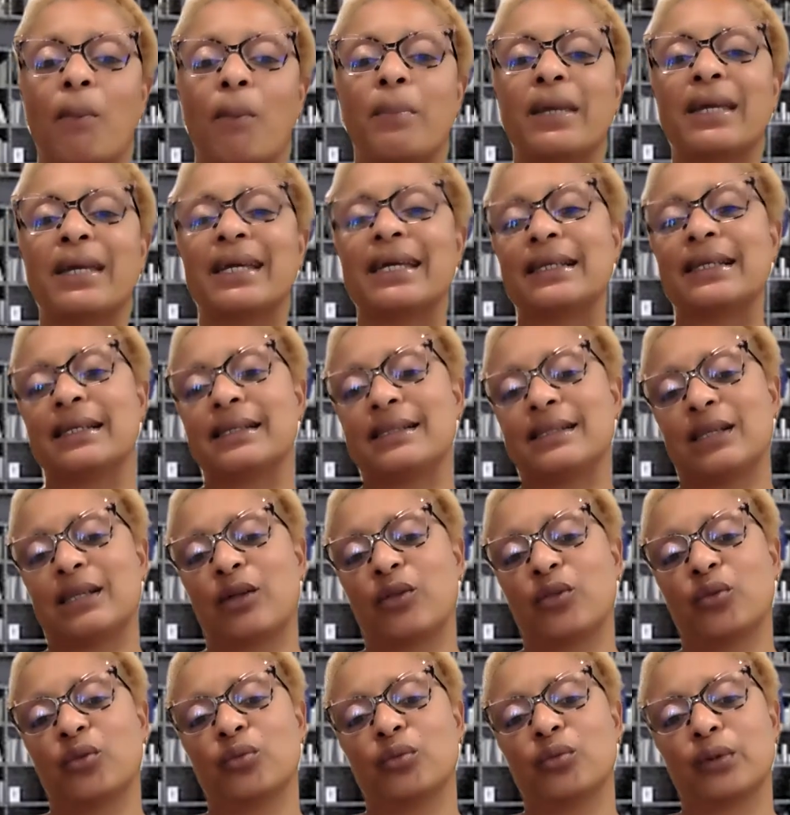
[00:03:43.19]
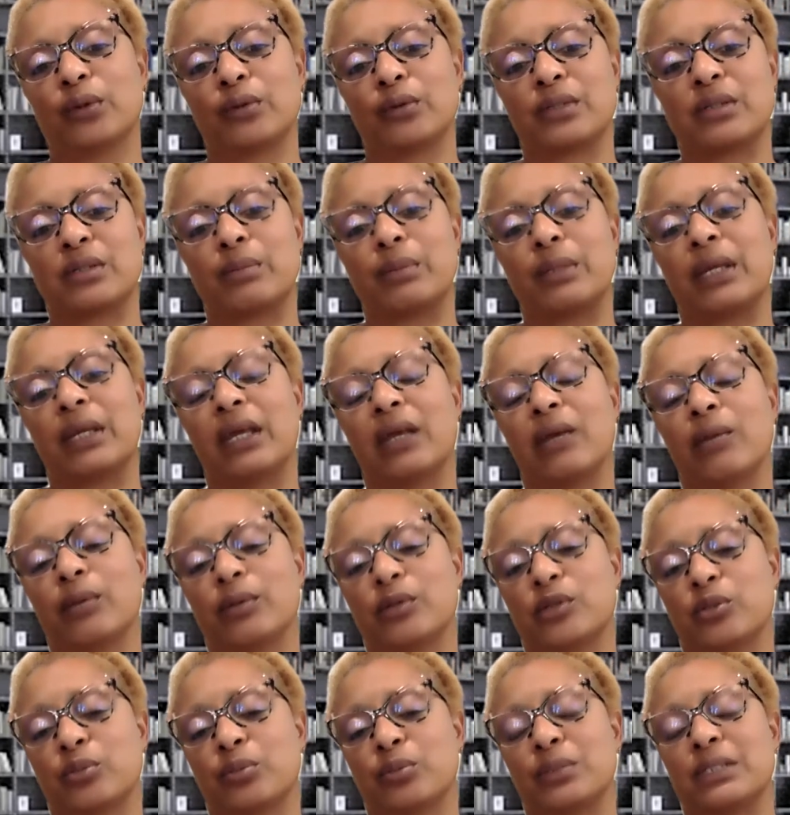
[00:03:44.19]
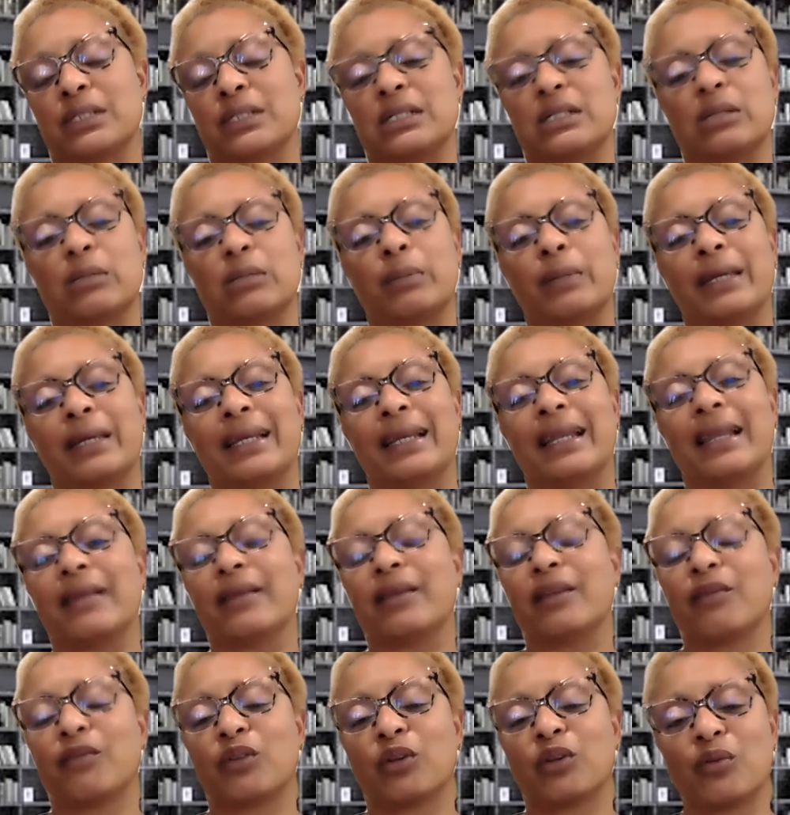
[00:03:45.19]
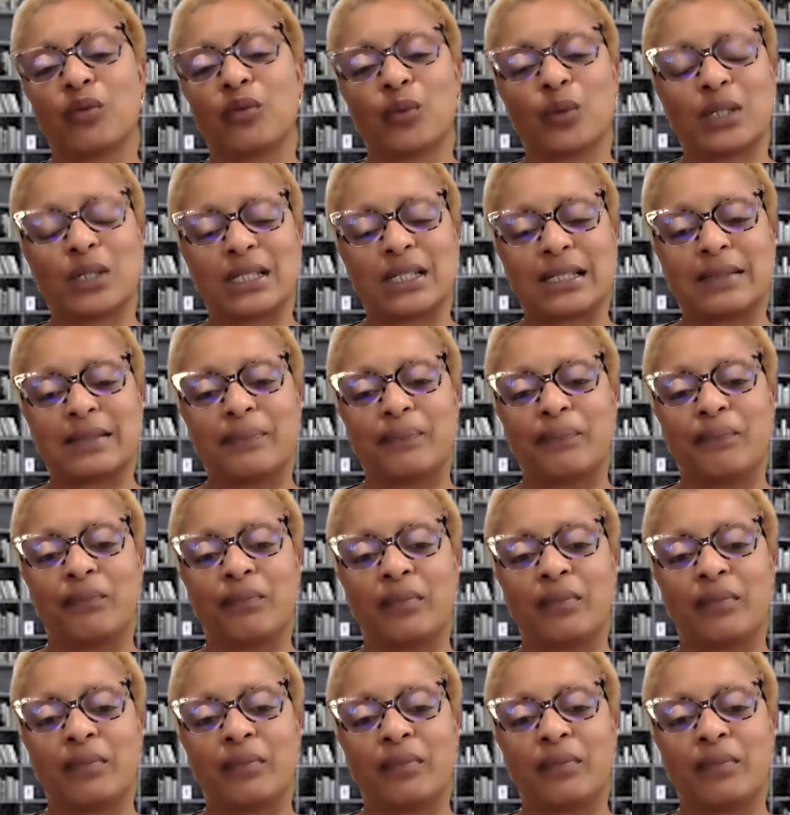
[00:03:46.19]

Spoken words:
making it down the route to be able to participate and lift their voice.